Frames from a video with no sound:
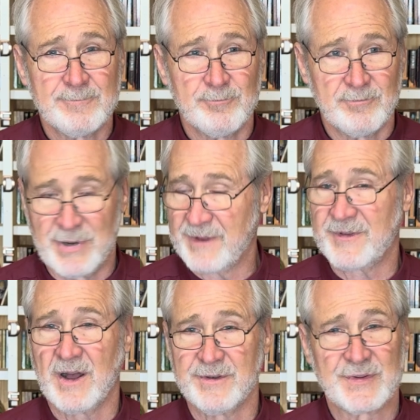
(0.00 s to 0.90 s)
But if
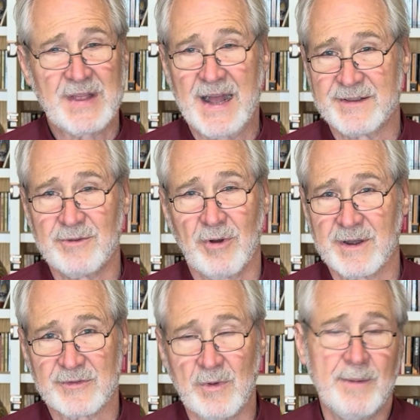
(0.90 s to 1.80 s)
y'all decide you want
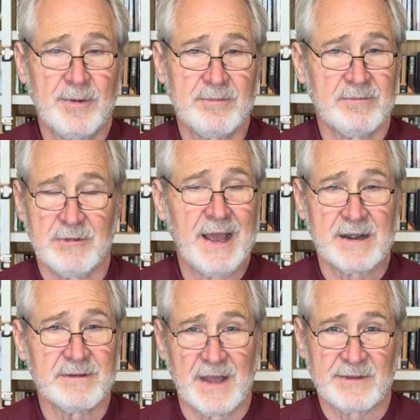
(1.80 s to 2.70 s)
to swap them
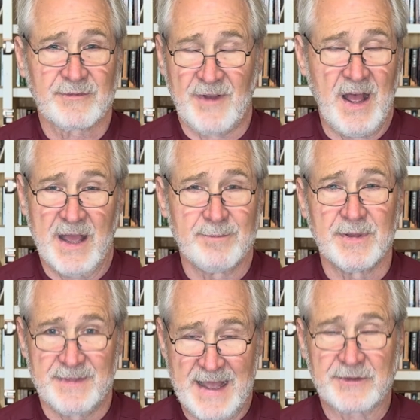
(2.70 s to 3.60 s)
later, that's fine,
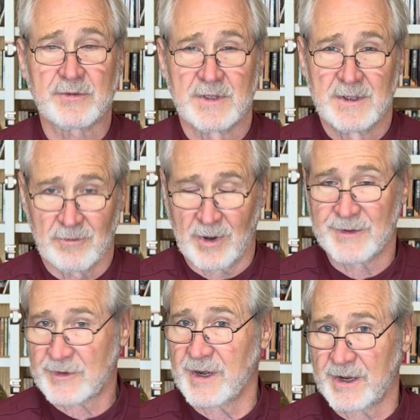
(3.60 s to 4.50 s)
but that's where
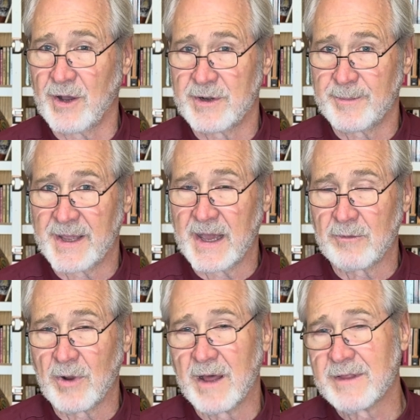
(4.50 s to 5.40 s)
it's going to go to begin
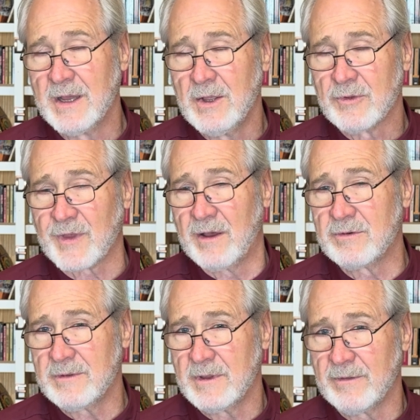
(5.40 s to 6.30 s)
with.
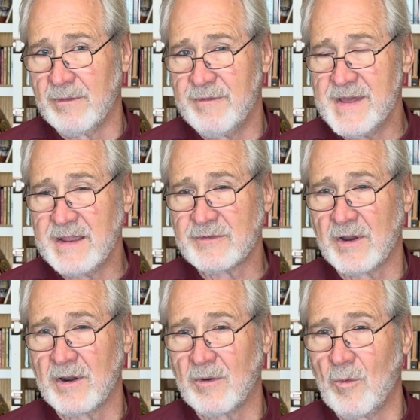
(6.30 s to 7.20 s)
So these
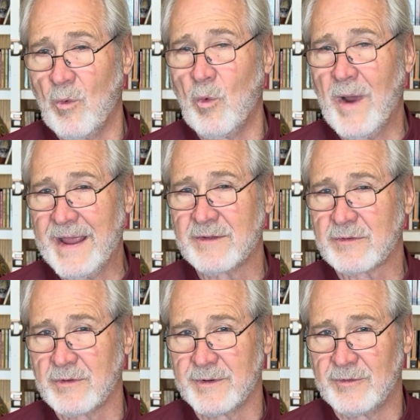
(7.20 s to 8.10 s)
are ways
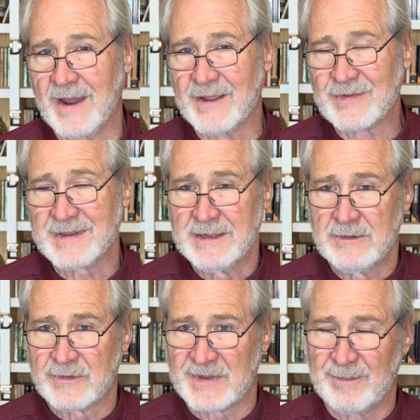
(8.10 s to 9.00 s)
to address
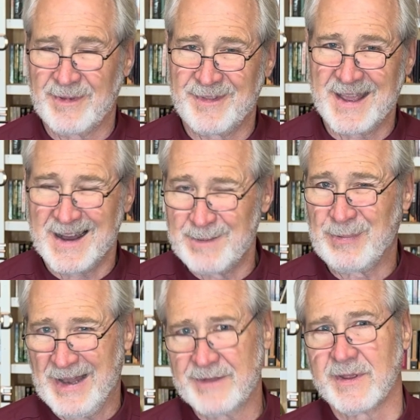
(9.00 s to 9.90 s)
some of the
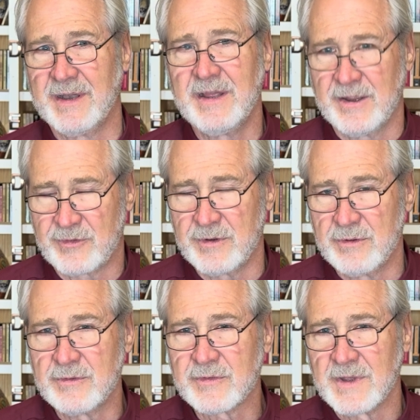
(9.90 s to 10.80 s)
unpleasant
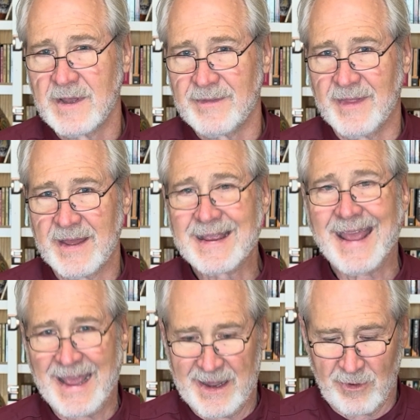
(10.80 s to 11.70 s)
issues that
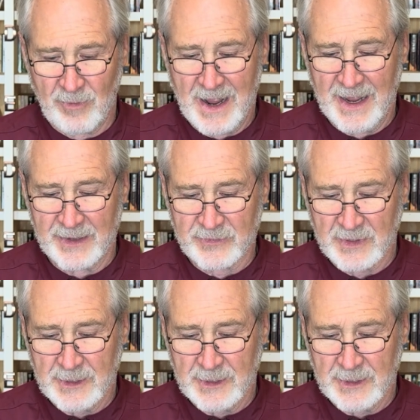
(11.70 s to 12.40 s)
can arise.